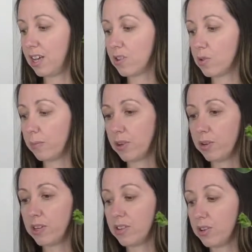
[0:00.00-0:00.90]
So I'm
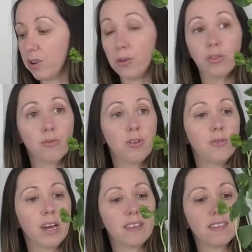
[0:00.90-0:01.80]
going to go through
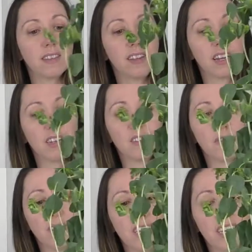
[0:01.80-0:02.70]
and
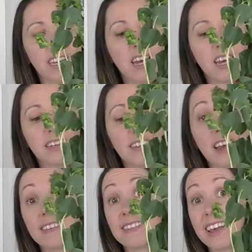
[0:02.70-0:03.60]
selectively
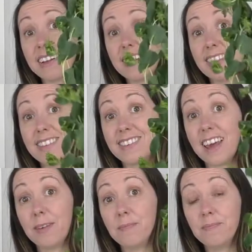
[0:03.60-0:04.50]
dissect the
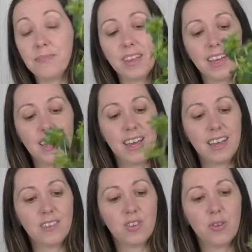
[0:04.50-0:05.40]
stem
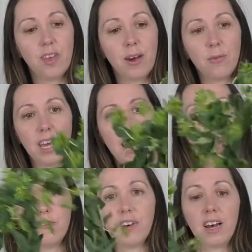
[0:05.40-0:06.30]
so that we
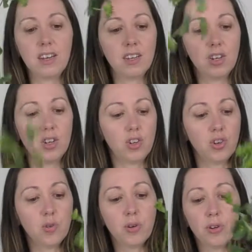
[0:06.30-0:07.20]
have
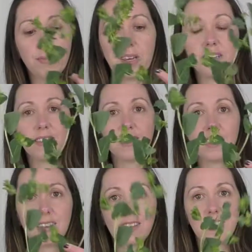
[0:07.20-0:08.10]
shorter
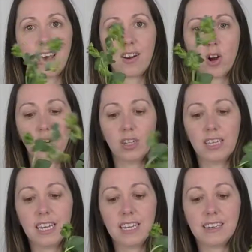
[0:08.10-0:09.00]
pieces that are
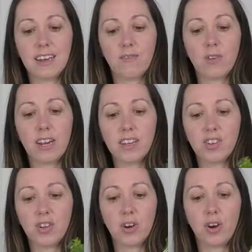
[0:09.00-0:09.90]
cleaned and ready
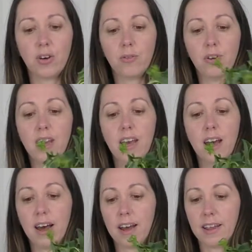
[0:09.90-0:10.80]
to go.
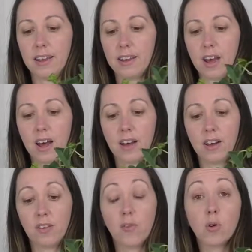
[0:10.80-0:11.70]
And
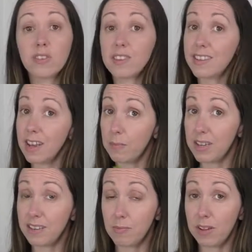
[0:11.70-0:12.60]
of course the stem
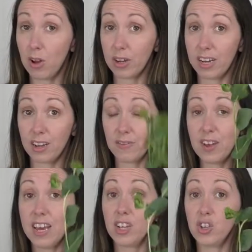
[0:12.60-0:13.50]
needs to be long enough
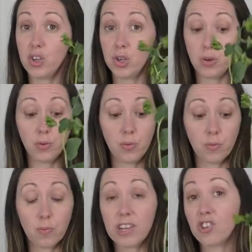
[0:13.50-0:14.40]
to
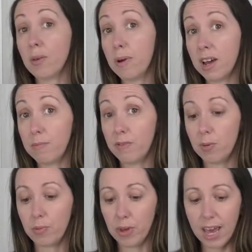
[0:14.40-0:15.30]
reach the bottom of the
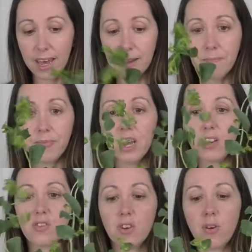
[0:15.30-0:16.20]
bouquet.
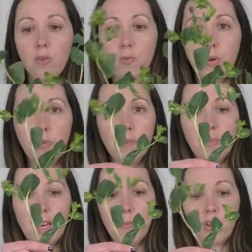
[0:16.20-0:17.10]
So we wouldn't
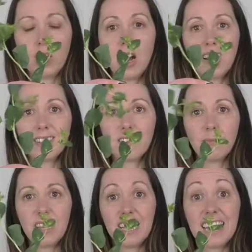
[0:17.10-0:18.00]
be able to cut
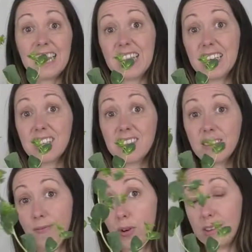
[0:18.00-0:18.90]
something like this,
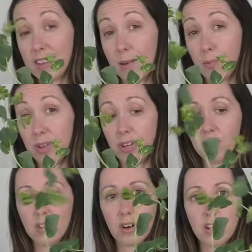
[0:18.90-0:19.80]
for example, and
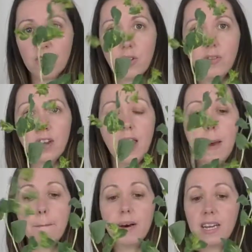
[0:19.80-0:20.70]
use it on its own.
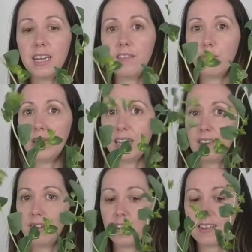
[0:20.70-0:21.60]
But if we
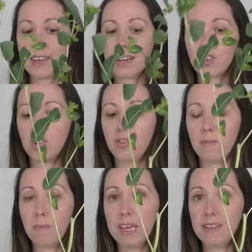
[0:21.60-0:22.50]
leave it attached to the
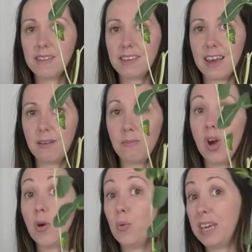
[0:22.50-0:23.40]
main stem,
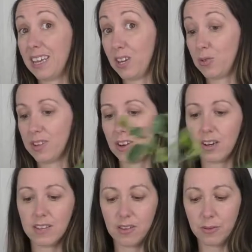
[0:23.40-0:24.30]
we can use it on
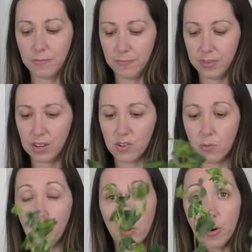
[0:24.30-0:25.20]
its own. So
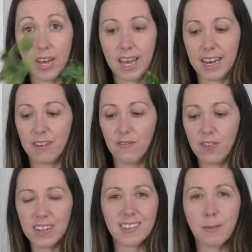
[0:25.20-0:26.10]
we'll go ahead and
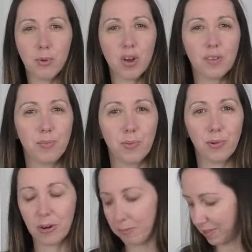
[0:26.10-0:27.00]
fix up all the
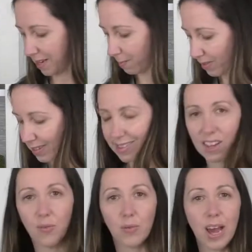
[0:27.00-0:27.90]
Buplorum stems to
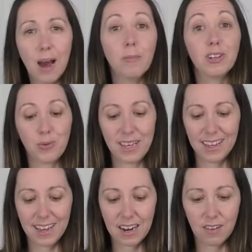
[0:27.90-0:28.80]
see how much we can
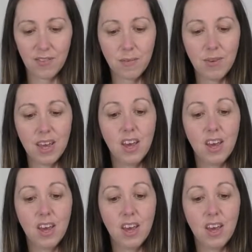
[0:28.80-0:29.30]
get out of them.